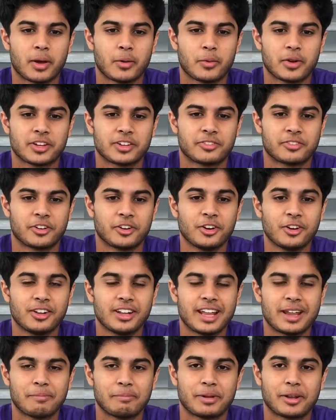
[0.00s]
by which fertile
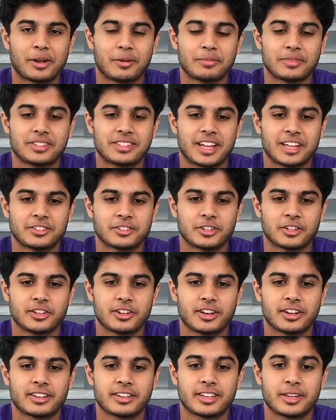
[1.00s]
land becomes
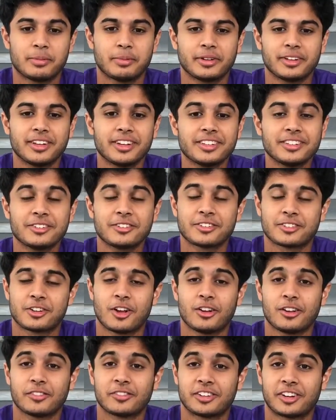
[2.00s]
desert, typically as a
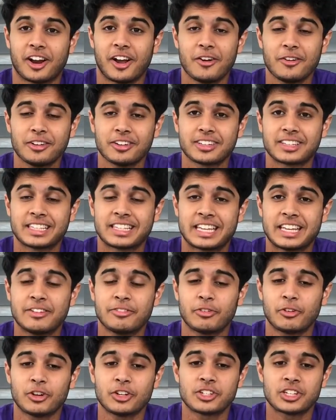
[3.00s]
result of drought,
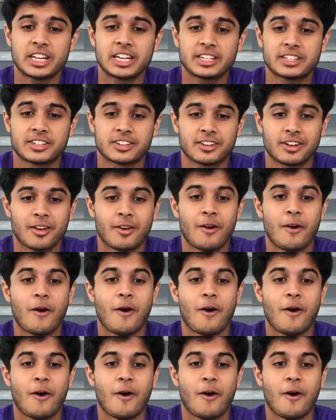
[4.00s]
deforestation,